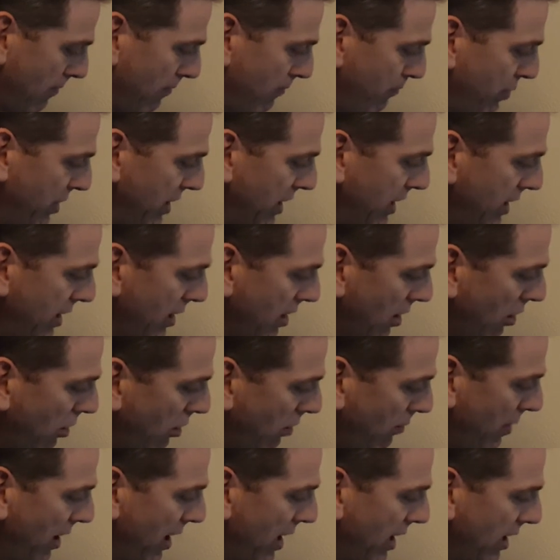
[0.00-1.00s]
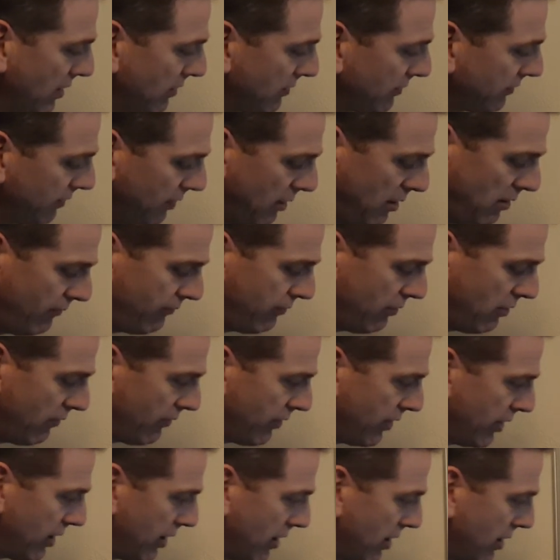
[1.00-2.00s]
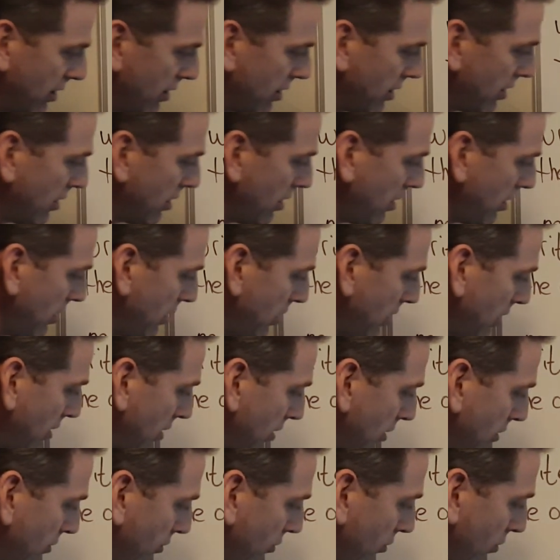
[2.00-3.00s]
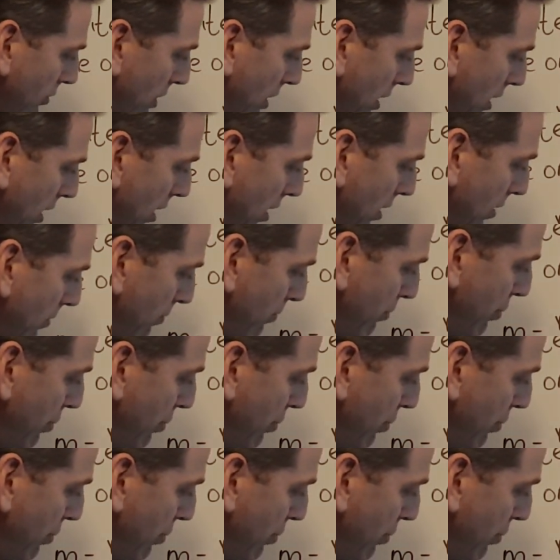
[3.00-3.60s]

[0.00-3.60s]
b all by itself over here. So I get